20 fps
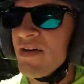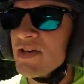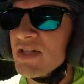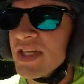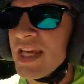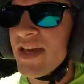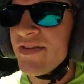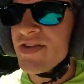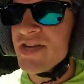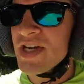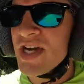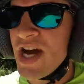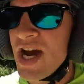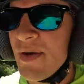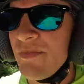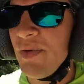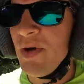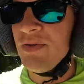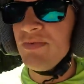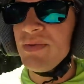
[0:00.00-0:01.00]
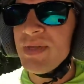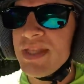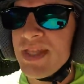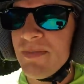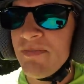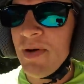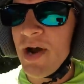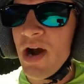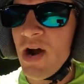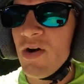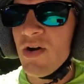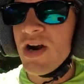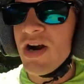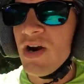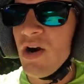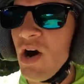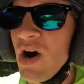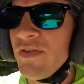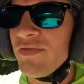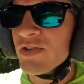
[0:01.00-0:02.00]
I was giving up, but with the power
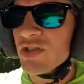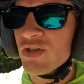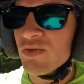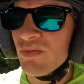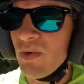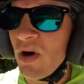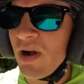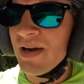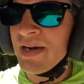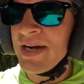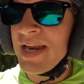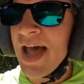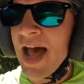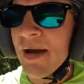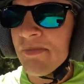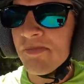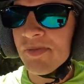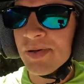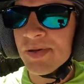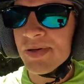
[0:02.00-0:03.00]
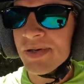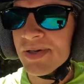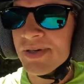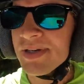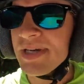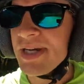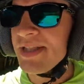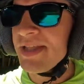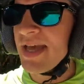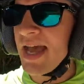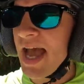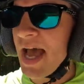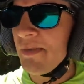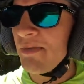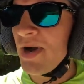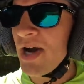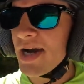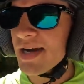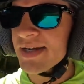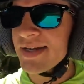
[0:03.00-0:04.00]
of a small nap in the
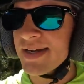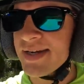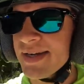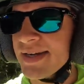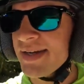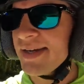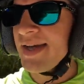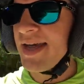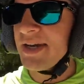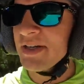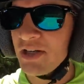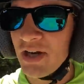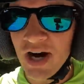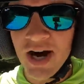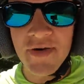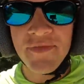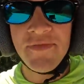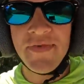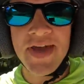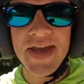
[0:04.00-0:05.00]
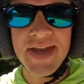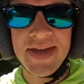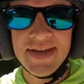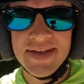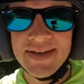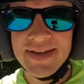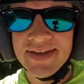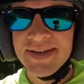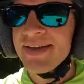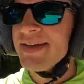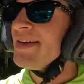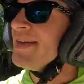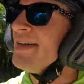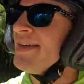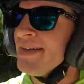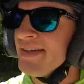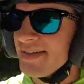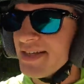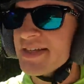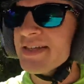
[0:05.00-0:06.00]
hammock and coffee,
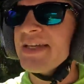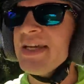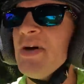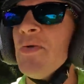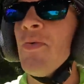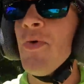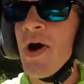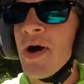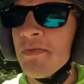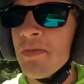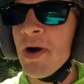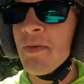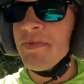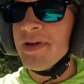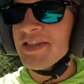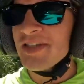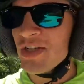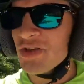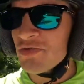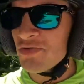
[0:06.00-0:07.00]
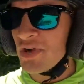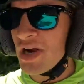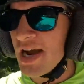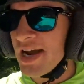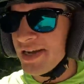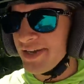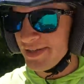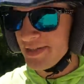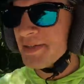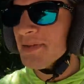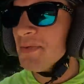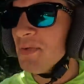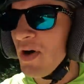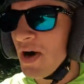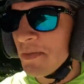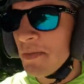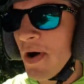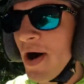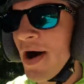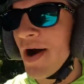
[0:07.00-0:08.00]
let's give one more pizza a try.
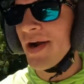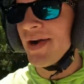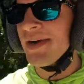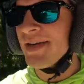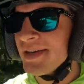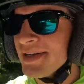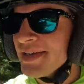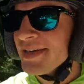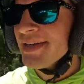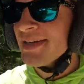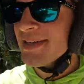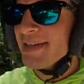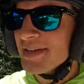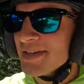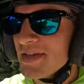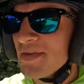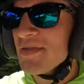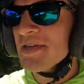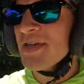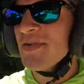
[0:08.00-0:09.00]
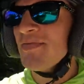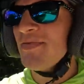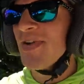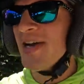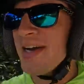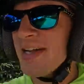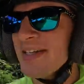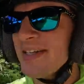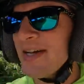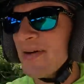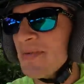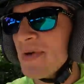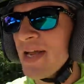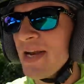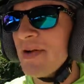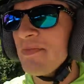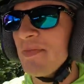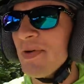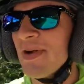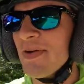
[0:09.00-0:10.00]
One more! See if we can find the
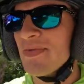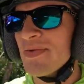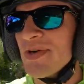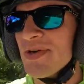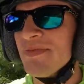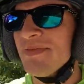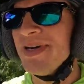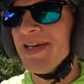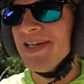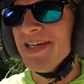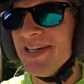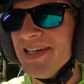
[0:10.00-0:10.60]
available room.